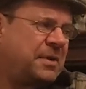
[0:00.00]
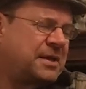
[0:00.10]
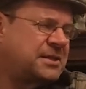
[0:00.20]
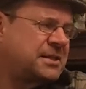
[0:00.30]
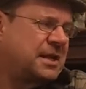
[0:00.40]

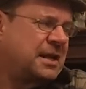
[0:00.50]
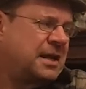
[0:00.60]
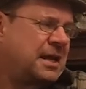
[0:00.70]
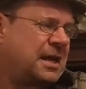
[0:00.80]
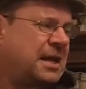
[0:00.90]
But
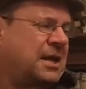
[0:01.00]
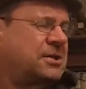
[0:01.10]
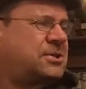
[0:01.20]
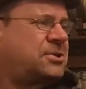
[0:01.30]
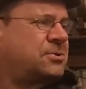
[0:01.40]

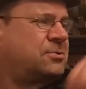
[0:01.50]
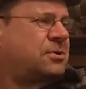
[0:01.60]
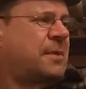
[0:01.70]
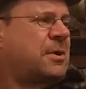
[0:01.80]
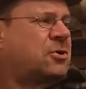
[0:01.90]
to
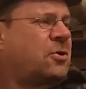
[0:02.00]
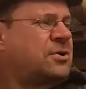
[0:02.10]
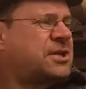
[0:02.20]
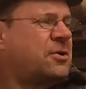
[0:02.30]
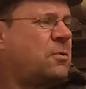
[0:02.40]
come
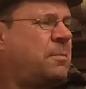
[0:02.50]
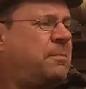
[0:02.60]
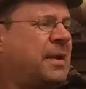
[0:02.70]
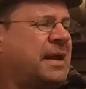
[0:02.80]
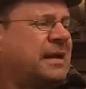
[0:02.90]
across an
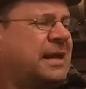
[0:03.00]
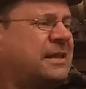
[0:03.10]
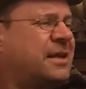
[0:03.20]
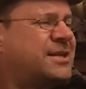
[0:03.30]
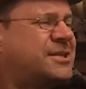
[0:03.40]
old blend
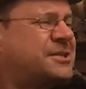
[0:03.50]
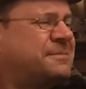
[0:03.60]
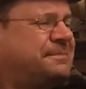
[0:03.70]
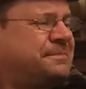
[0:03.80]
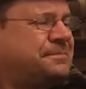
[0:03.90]
like this,